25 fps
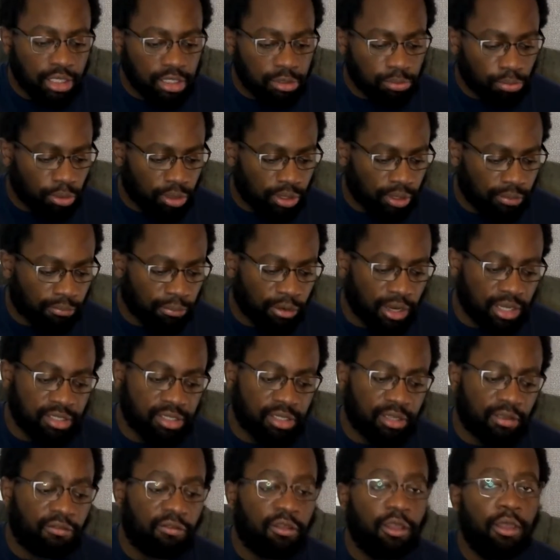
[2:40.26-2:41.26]
that's pretty
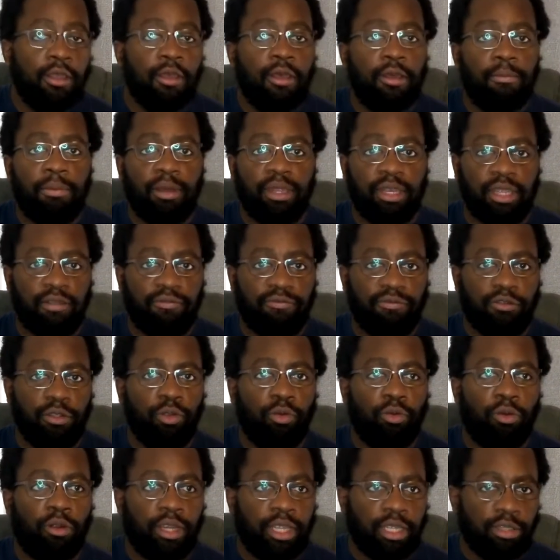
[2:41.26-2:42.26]
impressive. But if
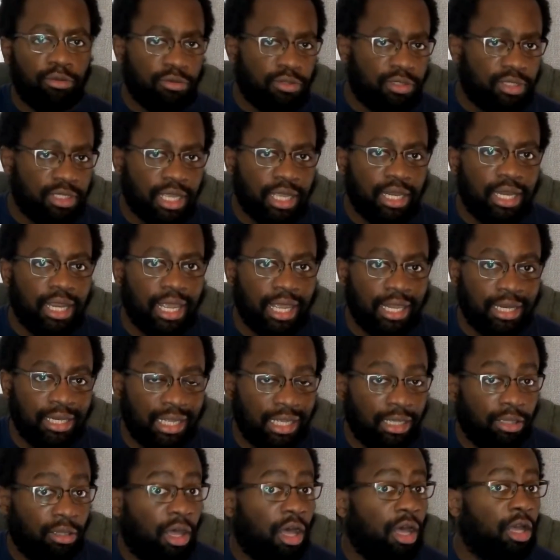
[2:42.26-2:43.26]
you are interested in
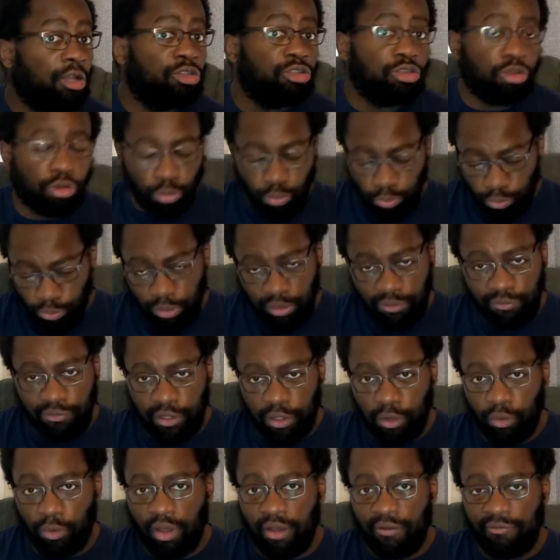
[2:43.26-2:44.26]
the long-term
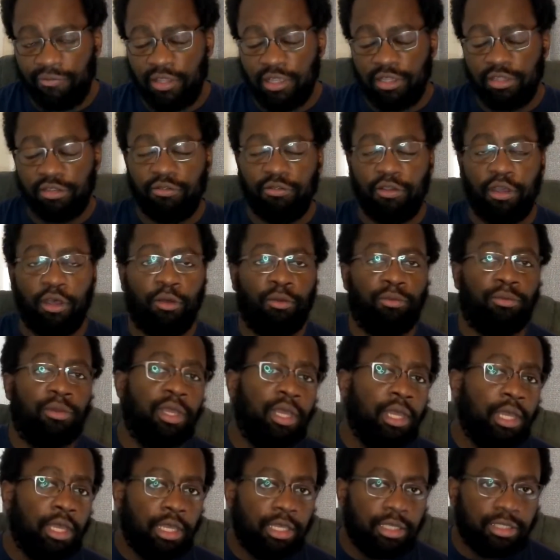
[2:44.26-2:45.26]
review of this phone,
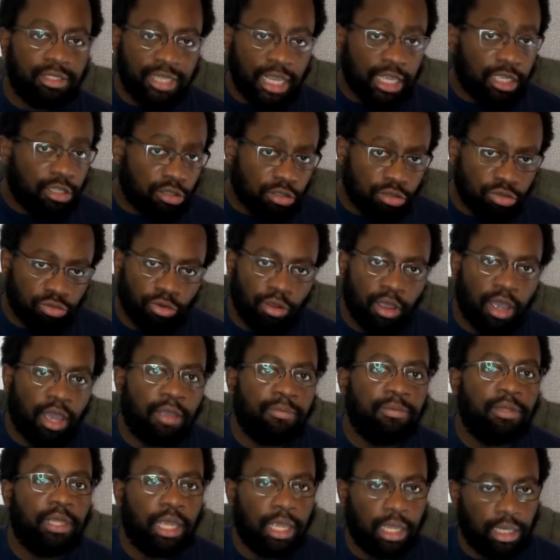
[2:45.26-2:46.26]
stay
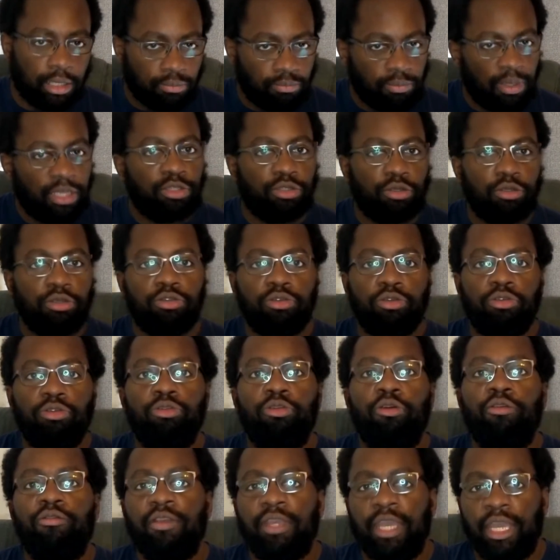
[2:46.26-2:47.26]
subscribed and make sure you turn your
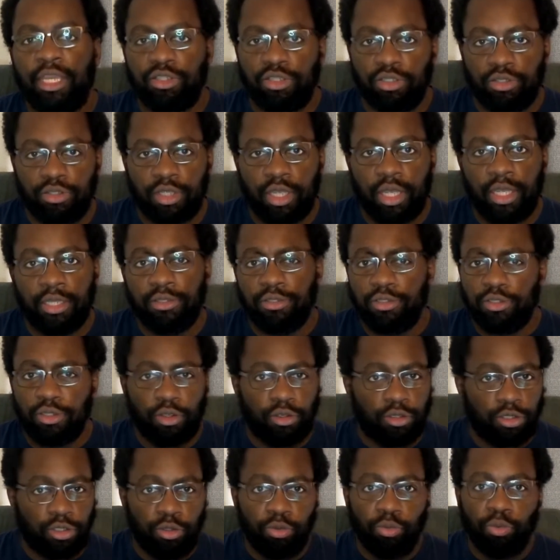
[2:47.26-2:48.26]
notifications on so
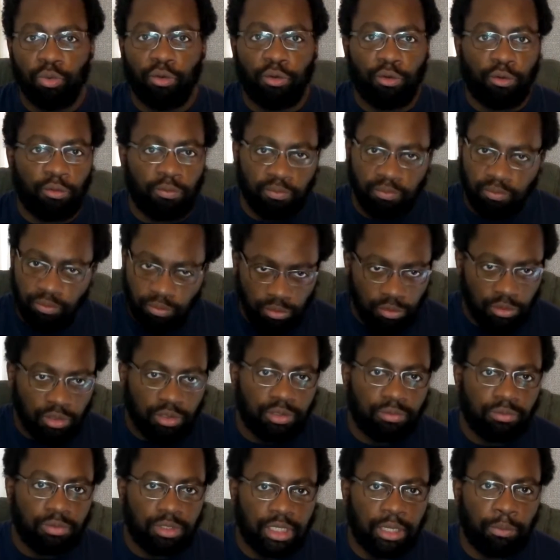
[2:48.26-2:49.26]
you will
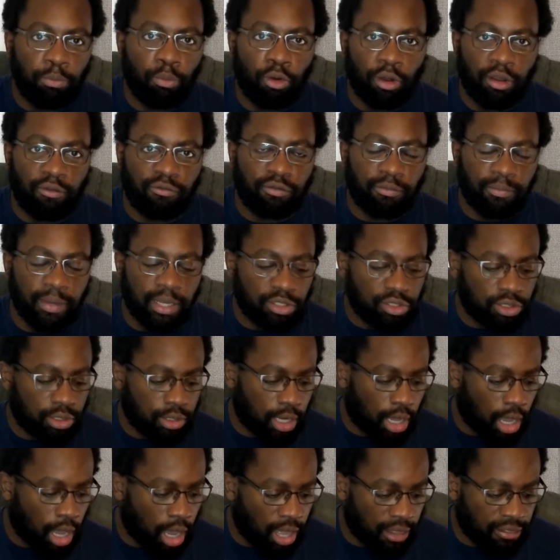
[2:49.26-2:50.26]
see more
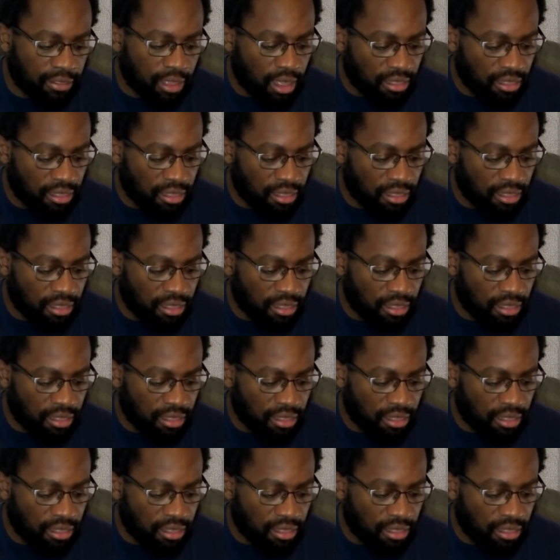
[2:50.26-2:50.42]
information on